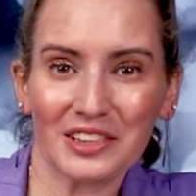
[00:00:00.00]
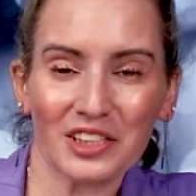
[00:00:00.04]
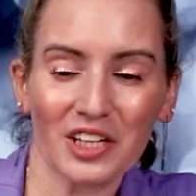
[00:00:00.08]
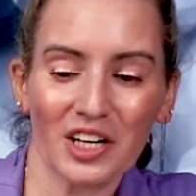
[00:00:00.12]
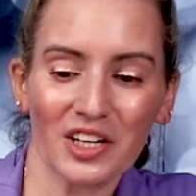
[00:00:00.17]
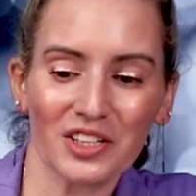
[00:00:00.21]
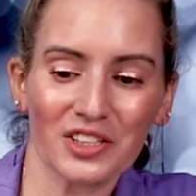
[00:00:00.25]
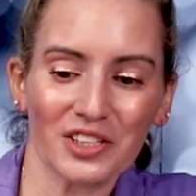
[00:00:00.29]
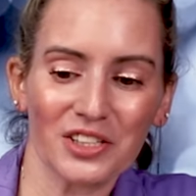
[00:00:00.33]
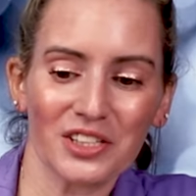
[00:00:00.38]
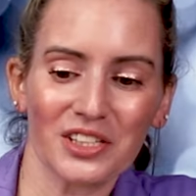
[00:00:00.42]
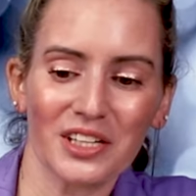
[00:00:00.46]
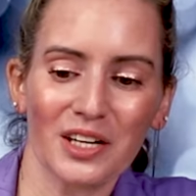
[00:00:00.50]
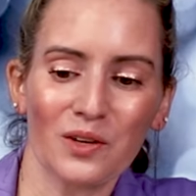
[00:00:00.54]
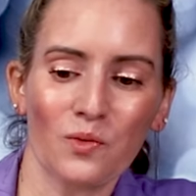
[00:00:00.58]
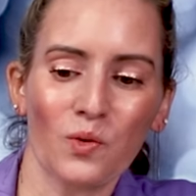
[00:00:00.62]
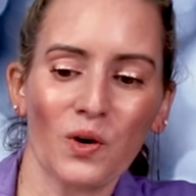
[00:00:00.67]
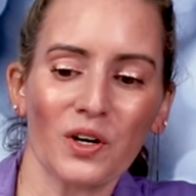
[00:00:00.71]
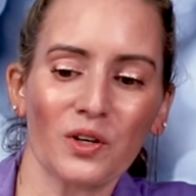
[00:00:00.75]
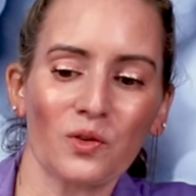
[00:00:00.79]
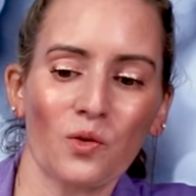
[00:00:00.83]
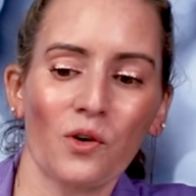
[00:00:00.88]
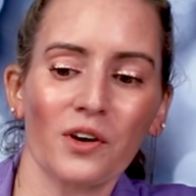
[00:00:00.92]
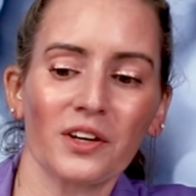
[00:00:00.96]
it's hard to say
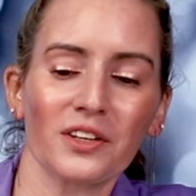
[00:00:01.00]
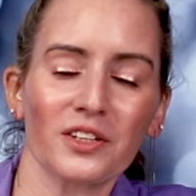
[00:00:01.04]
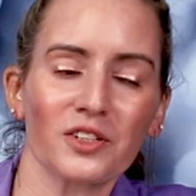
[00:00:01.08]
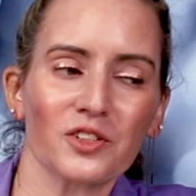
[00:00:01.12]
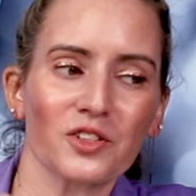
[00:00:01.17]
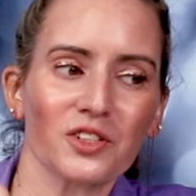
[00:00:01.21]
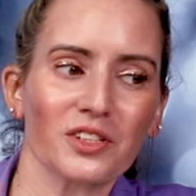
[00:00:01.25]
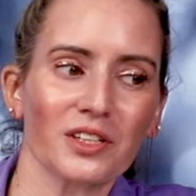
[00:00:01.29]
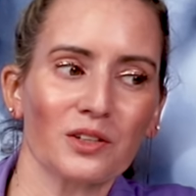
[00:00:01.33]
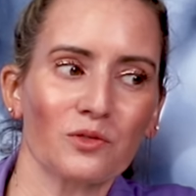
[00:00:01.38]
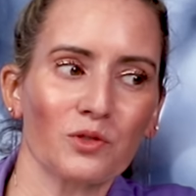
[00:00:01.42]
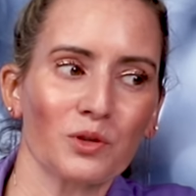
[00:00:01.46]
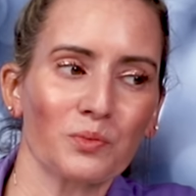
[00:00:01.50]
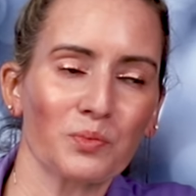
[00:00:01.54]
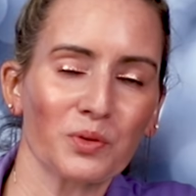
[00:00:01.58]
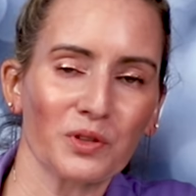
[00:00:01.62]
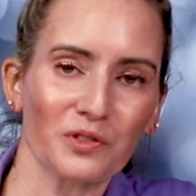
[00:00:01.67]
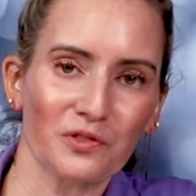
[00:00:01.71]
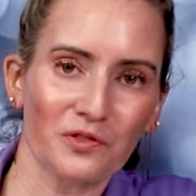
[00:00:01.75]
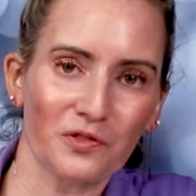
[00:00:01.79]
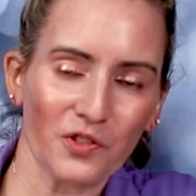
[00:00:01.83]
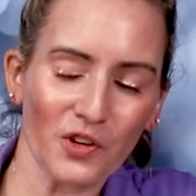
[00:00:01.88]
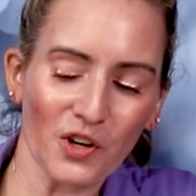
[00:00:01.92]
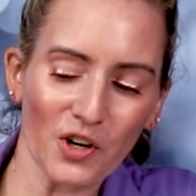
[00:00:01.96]
what oilier skin would
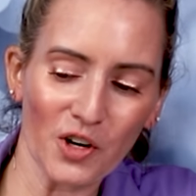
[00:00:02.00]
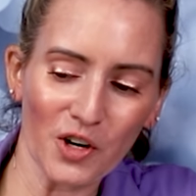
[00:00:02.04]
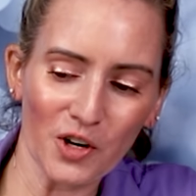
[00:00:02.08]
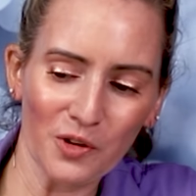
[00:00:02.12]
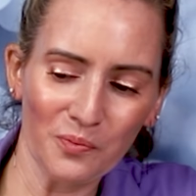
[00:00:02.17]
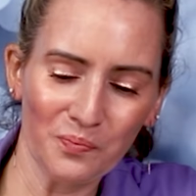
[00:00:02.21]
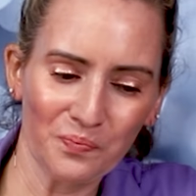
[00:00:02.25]
prefer.